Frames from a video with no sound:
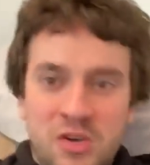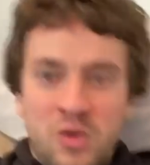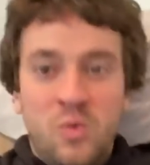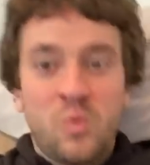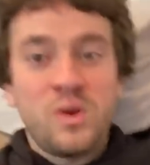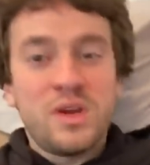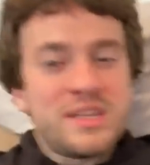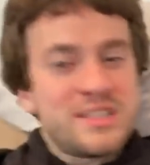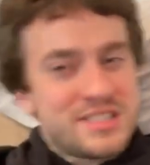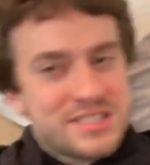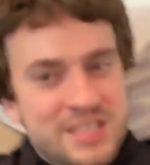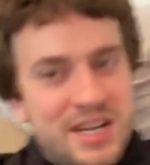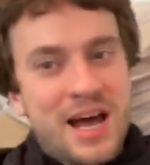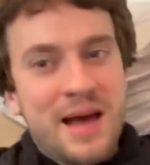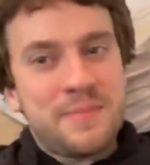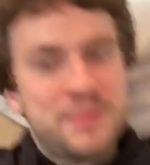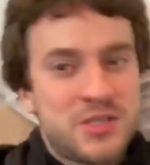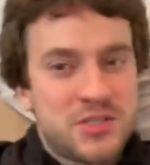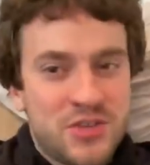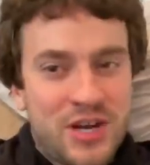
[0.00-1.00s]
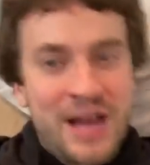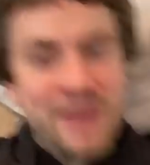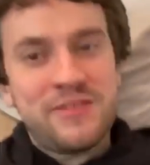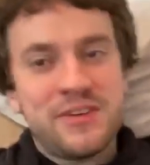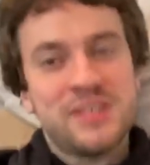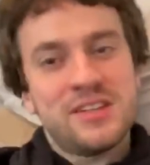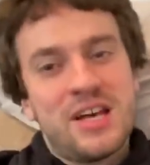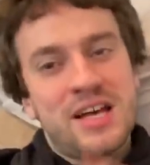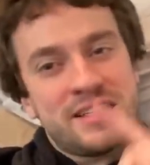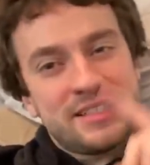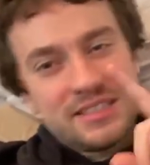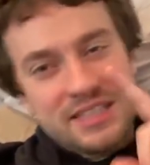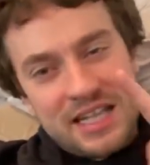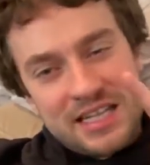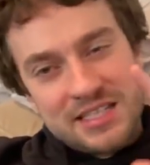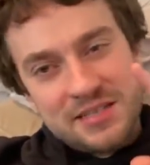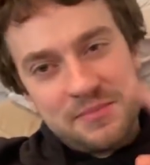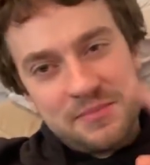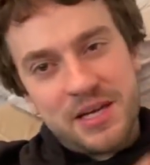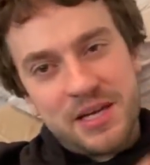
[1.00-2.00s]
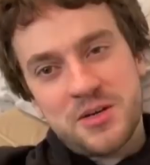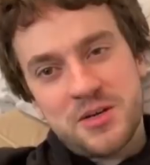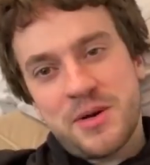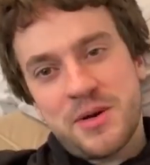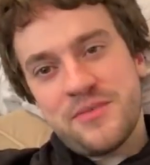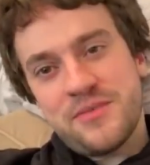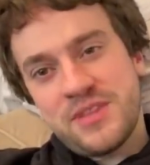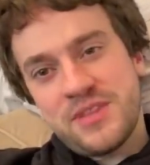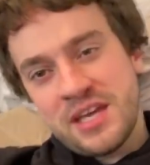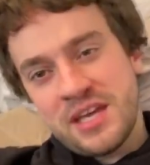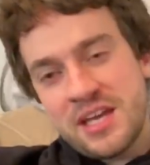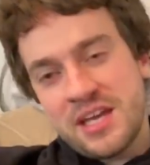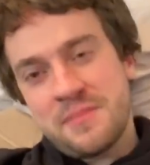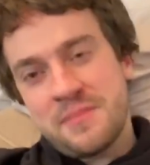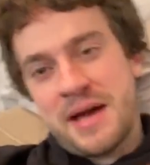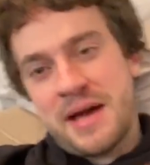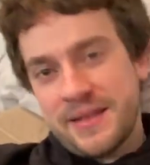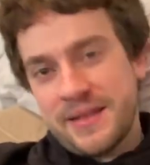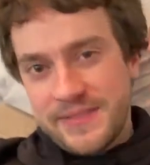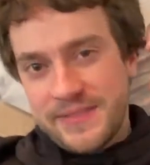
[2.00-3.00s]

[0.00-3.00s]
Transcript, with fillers: Will it stop at traffic lights? That's a better way of thinking about it.